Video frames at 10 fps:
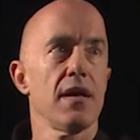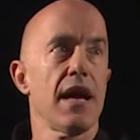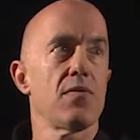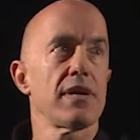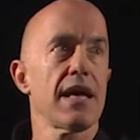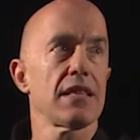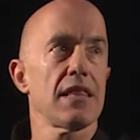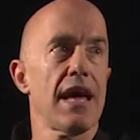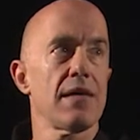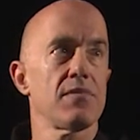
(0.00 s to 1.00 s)
and we get
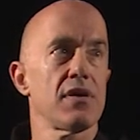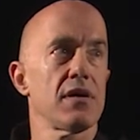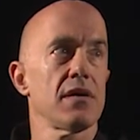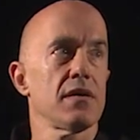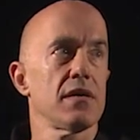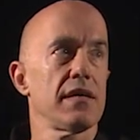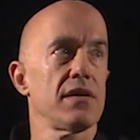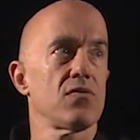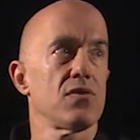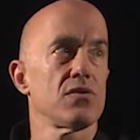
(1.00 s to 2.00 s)
lambda
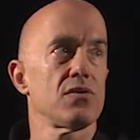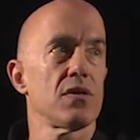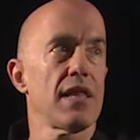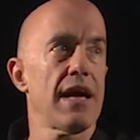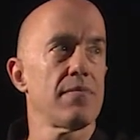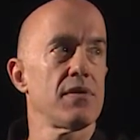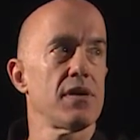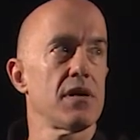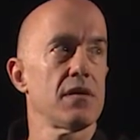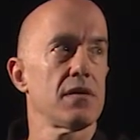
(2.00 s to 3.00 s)
equal to
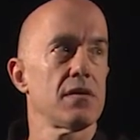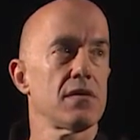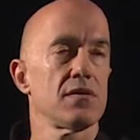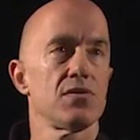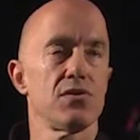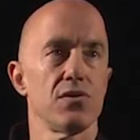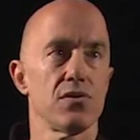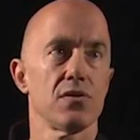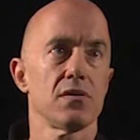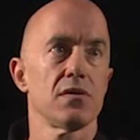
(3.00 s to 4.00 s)
lambda
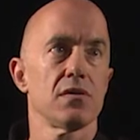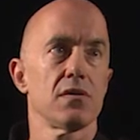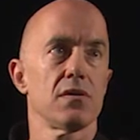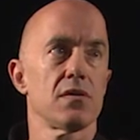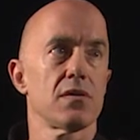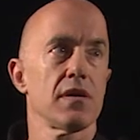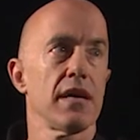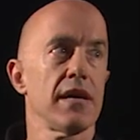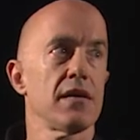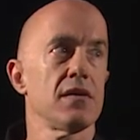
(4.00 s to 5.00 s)
2.
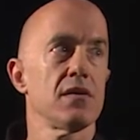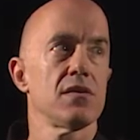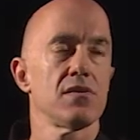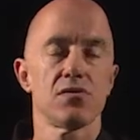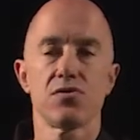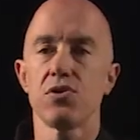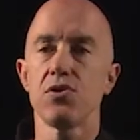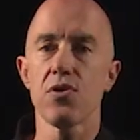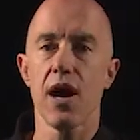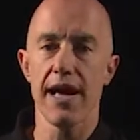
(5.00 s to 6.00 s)
Okay,
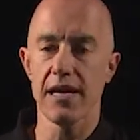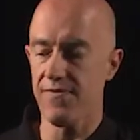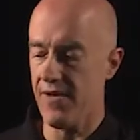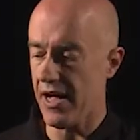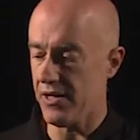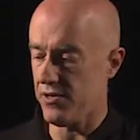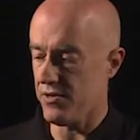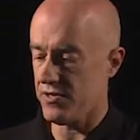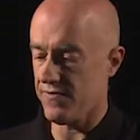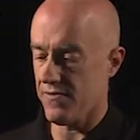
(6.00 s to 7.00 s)
two
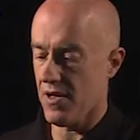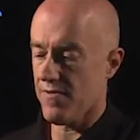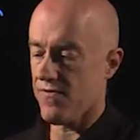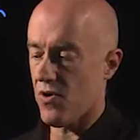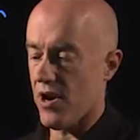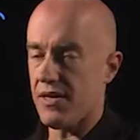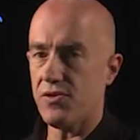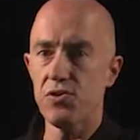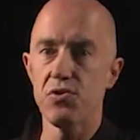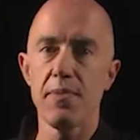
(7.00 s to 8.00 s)
eigenvalues for a
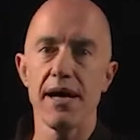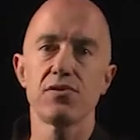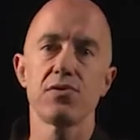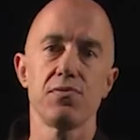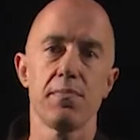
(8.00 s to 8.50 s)
2 by 2